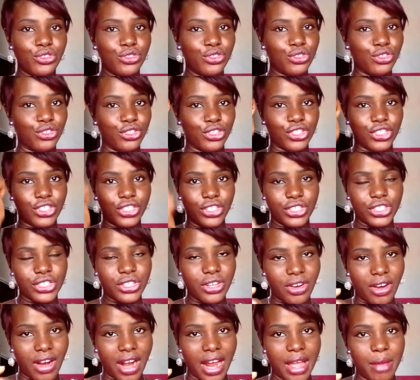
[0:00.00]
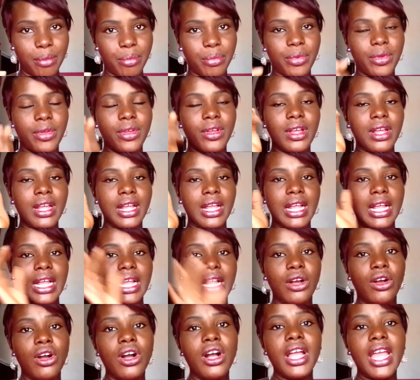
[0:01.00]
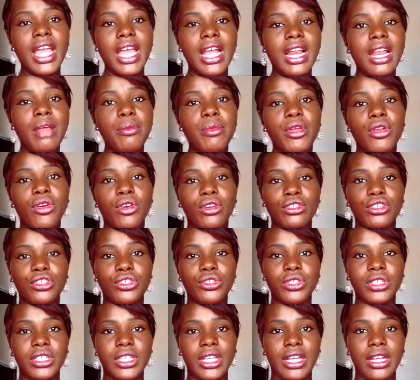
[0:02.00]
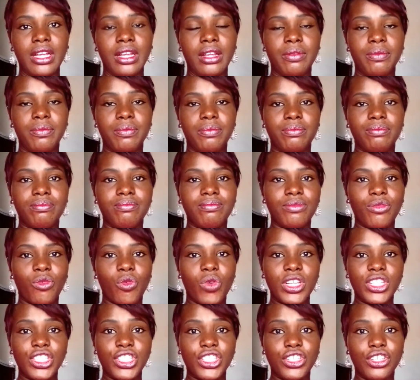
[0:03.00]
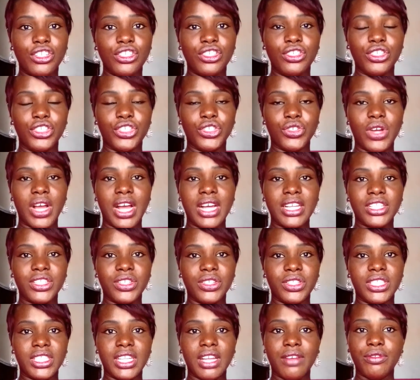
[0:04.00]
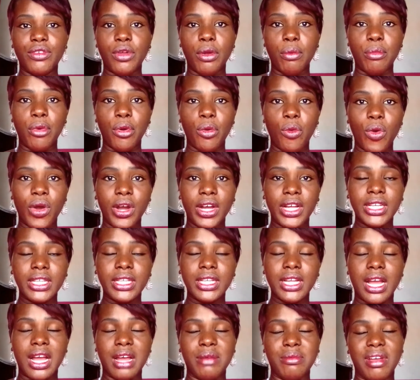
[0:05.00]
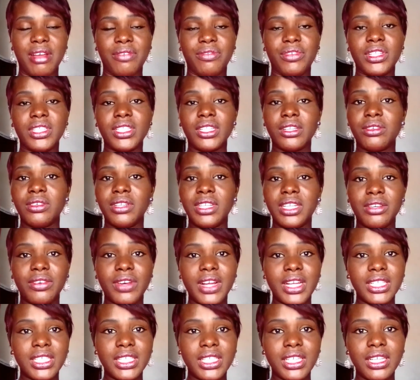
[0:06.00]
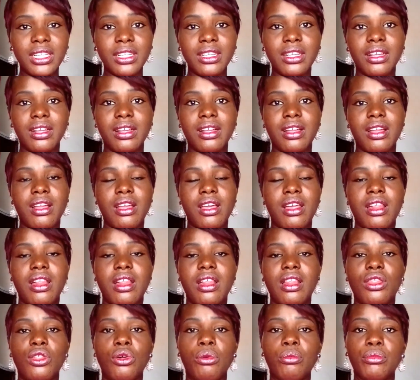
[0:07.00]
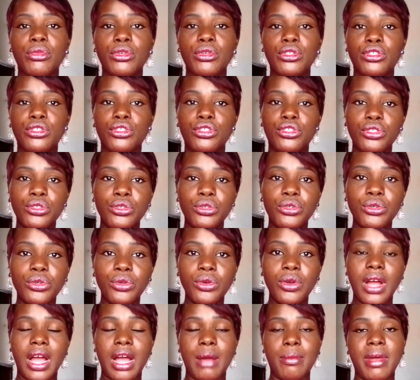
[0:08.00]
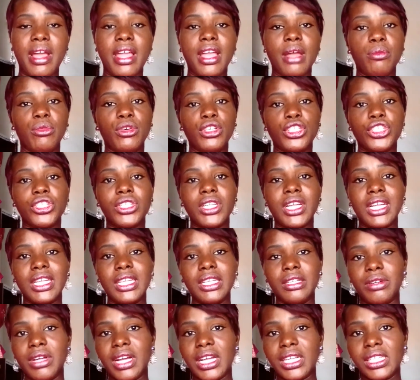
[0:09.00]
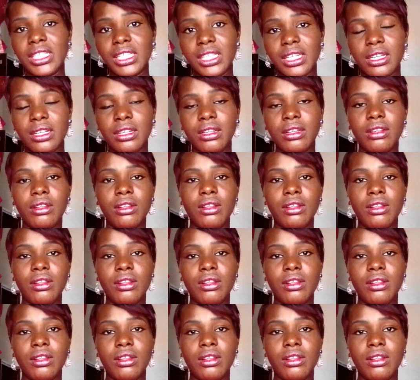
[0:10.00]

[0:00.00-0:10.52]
to subscribe. Okay, let me run through the questions you should ask yourself. Number 1, am I physically ready? Number 2, am I emotionally ready?